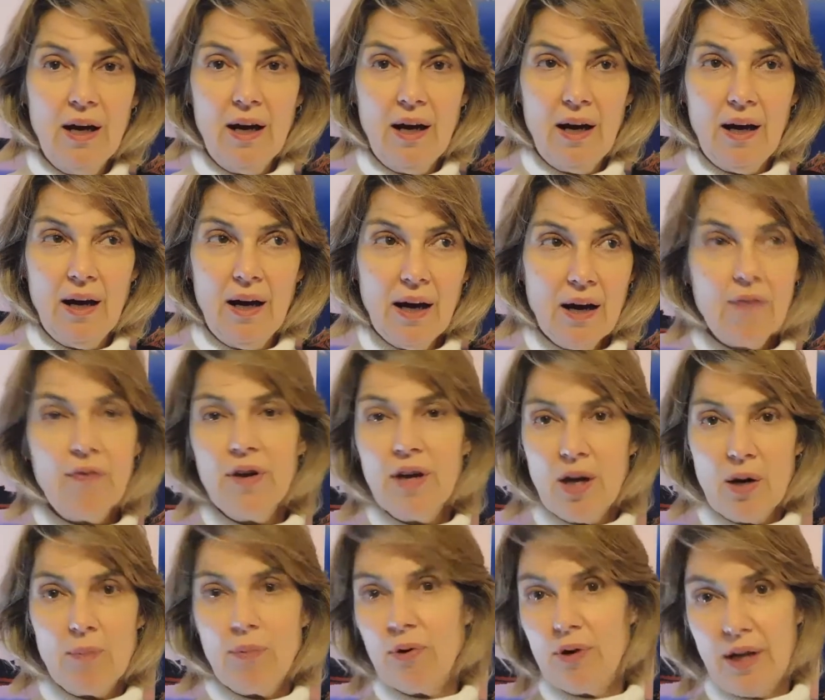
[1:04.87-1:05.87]
uh, every
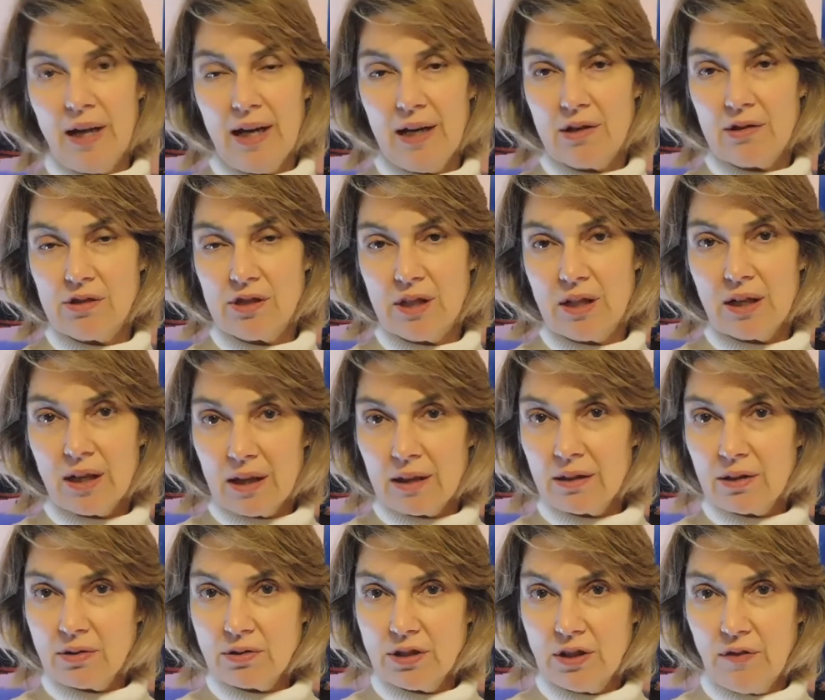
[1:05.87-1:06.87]
airport handles it a
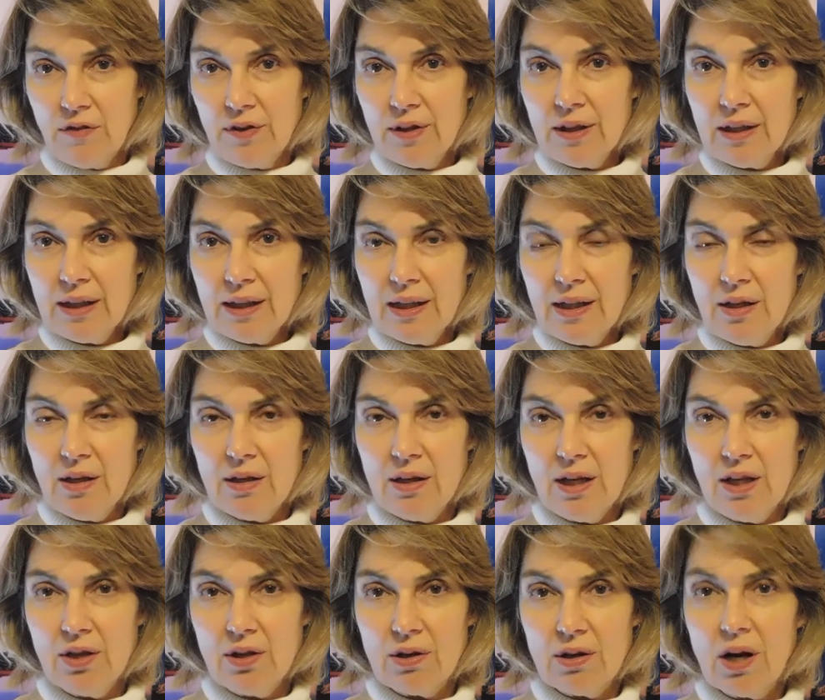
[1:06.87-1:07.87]
little differently. You'd
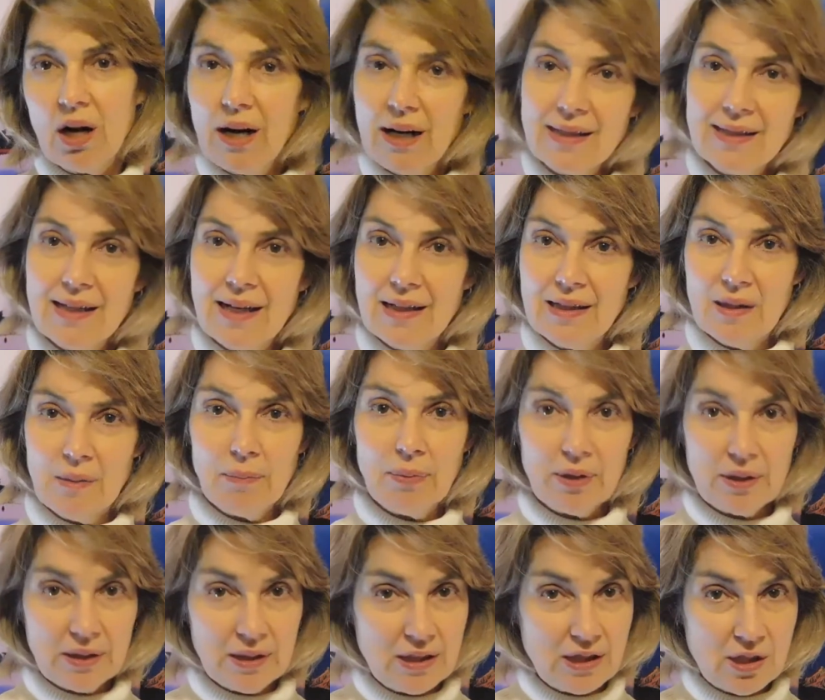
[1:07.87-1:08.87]
either contact the
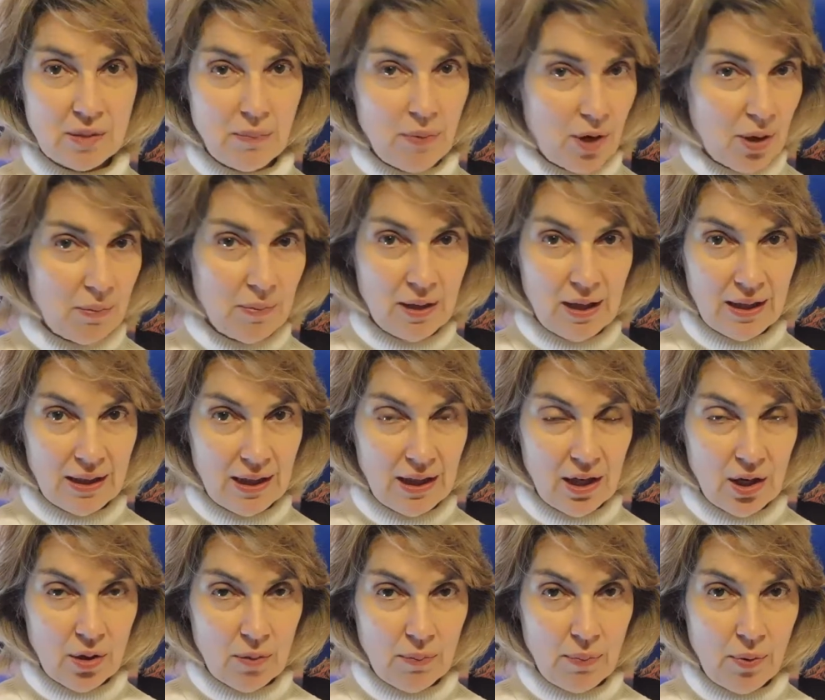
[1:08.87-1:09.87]
police department at the
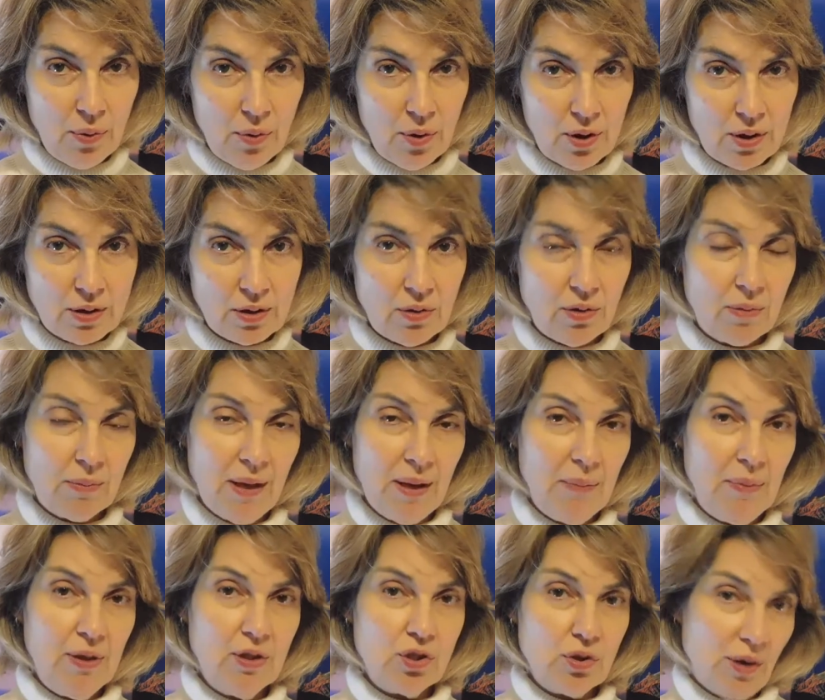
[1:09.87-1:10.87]
airport or
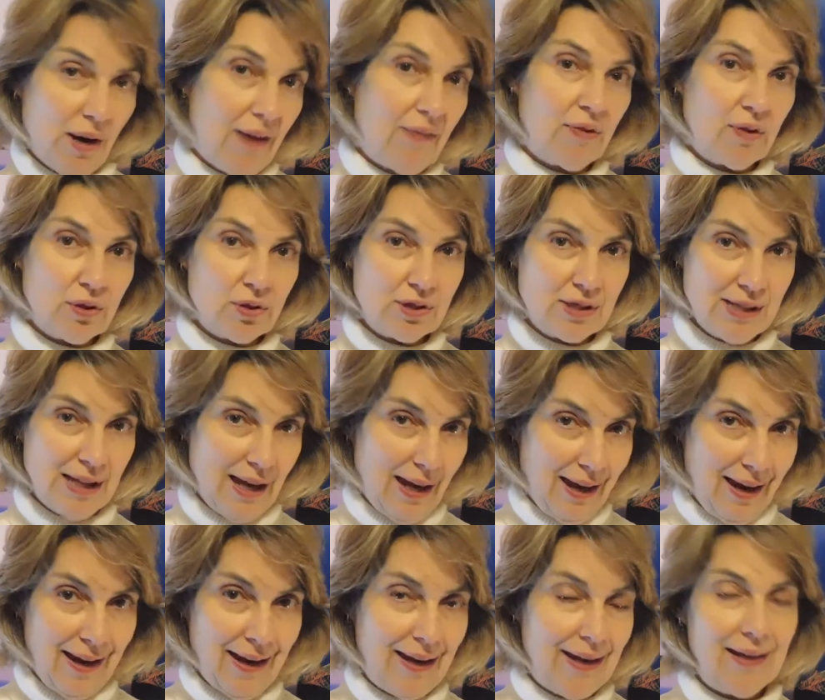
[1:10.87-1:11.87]
maybe traveler's
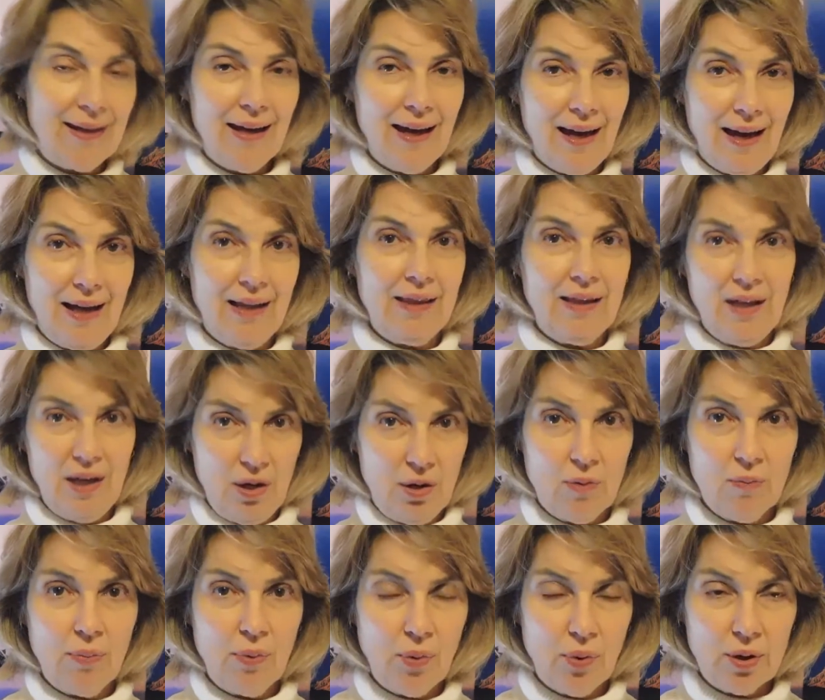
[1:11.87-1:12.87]
aid at the
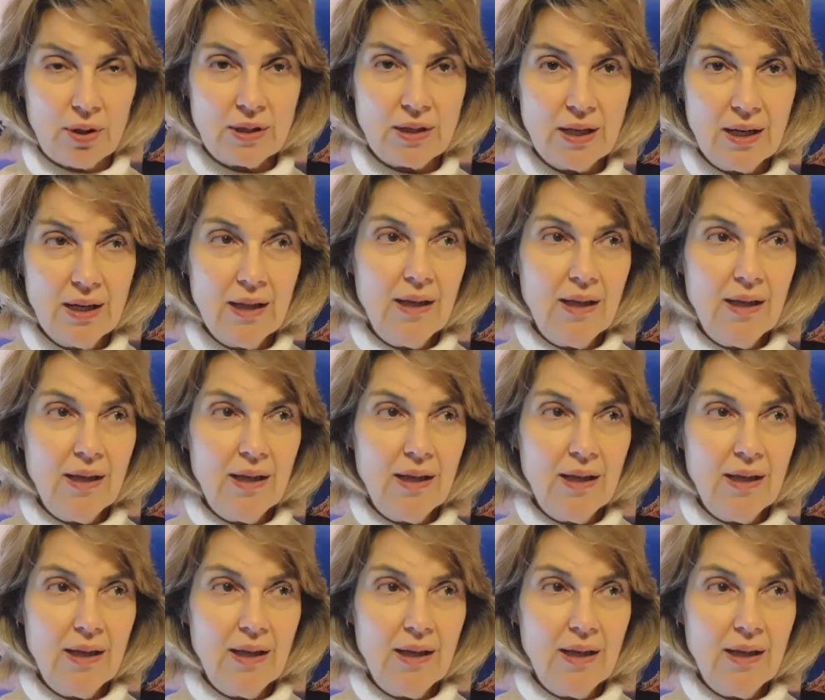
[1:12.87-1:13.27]
airport.